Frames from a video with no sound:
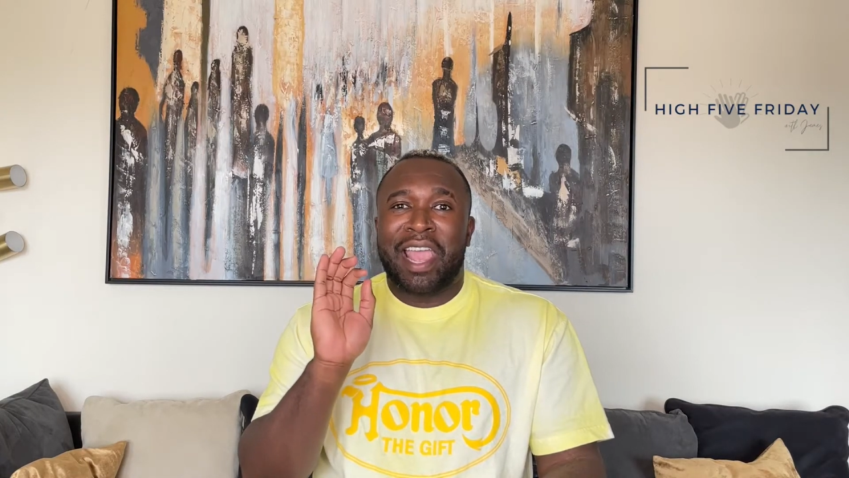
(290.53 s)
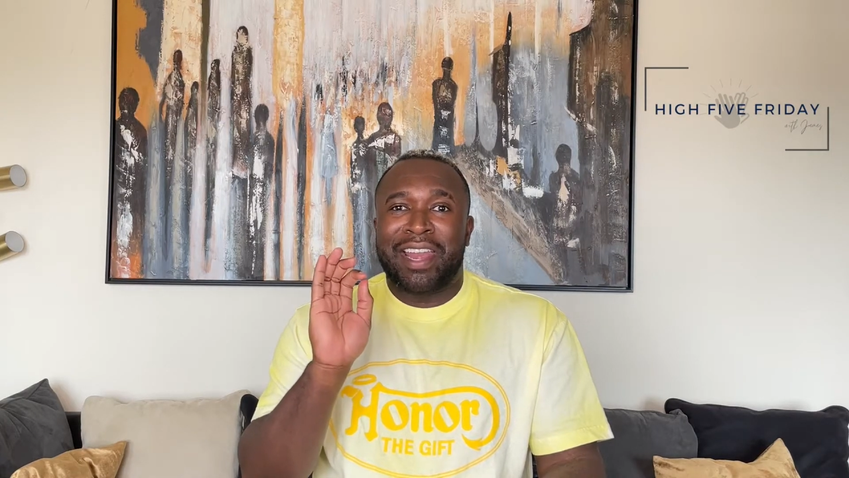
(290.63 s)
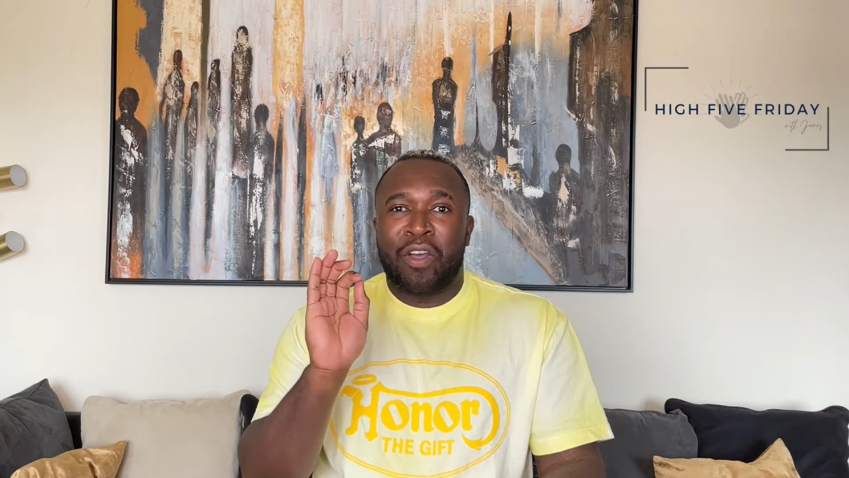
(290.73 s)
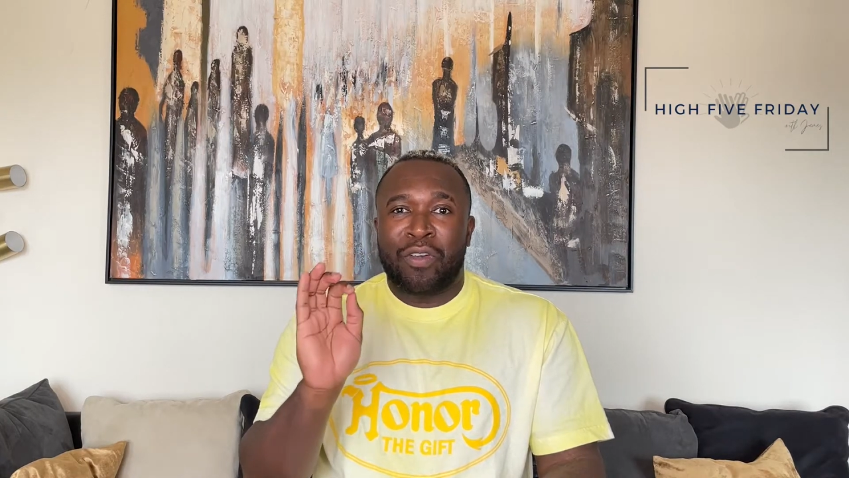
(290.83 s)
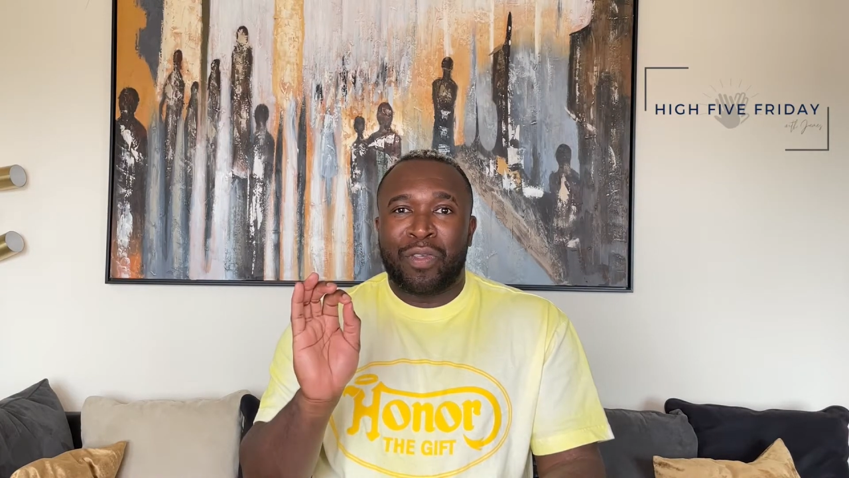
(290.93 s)

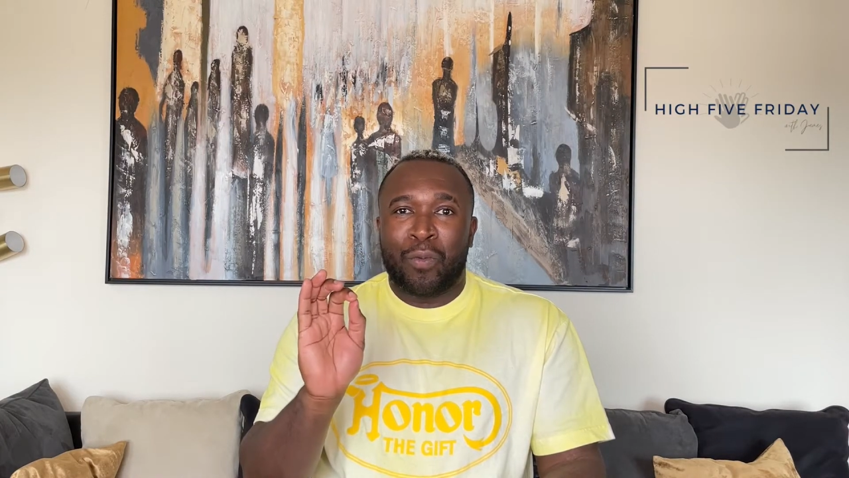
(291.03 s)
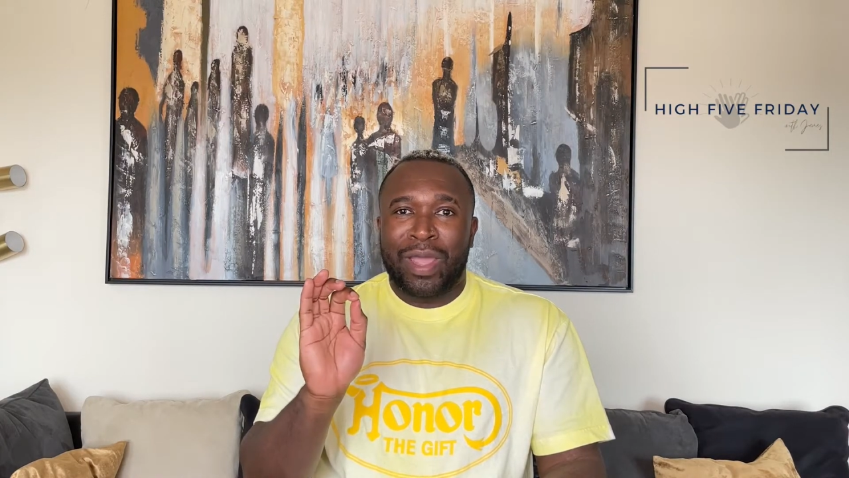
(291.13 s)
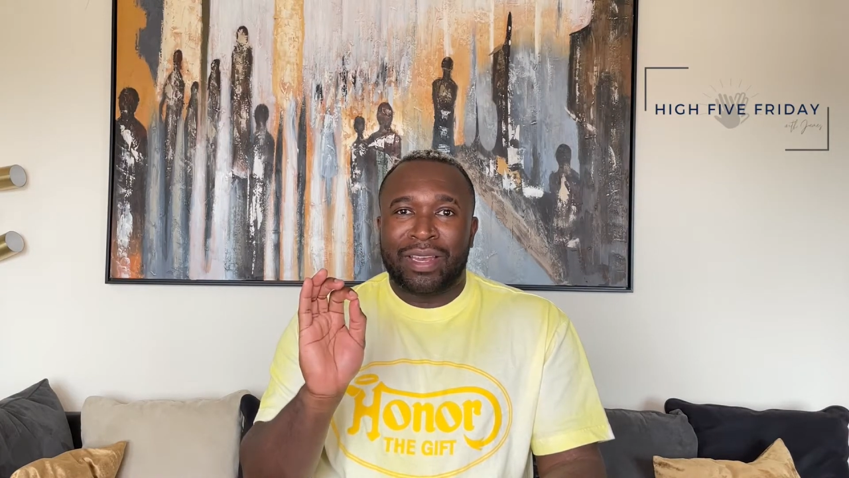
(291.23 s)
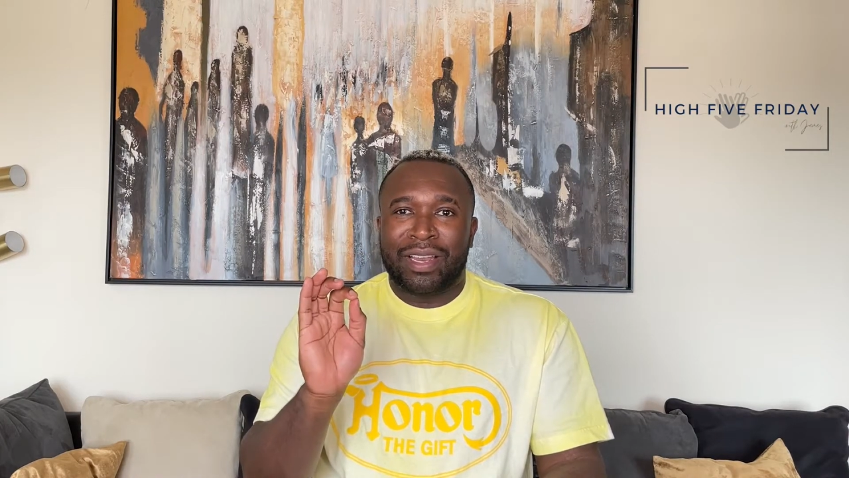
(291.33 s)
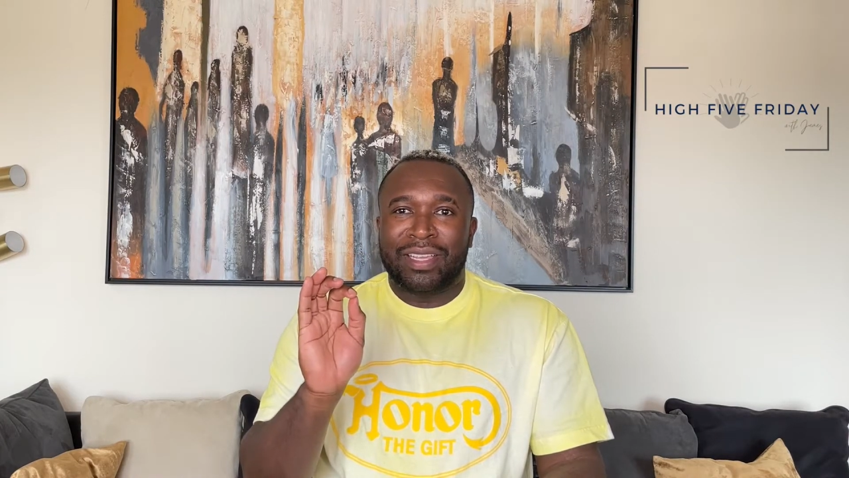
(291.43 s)
and on the
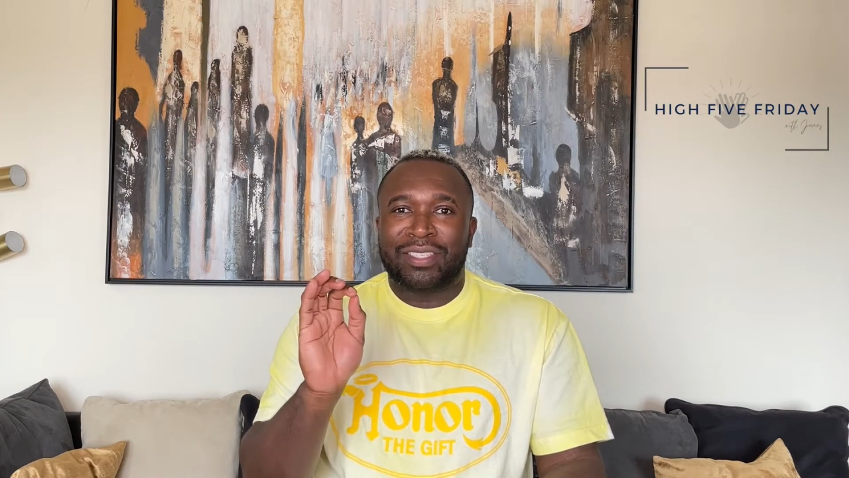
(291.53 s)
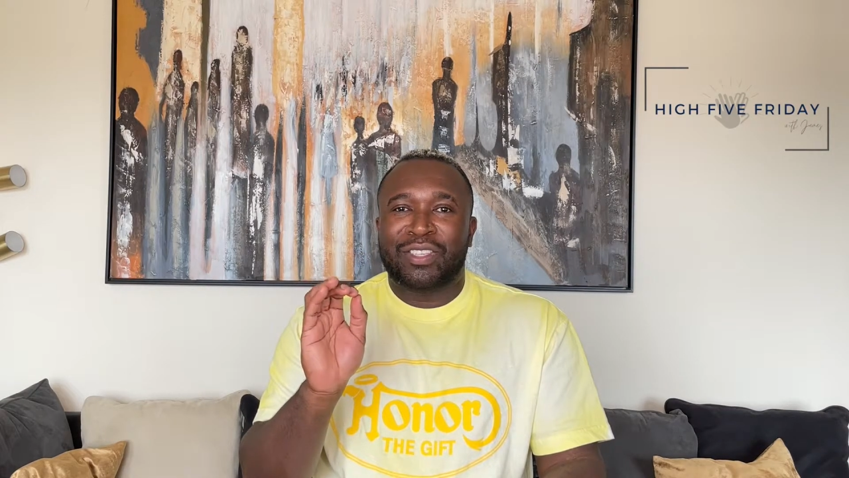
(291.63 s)
wait list.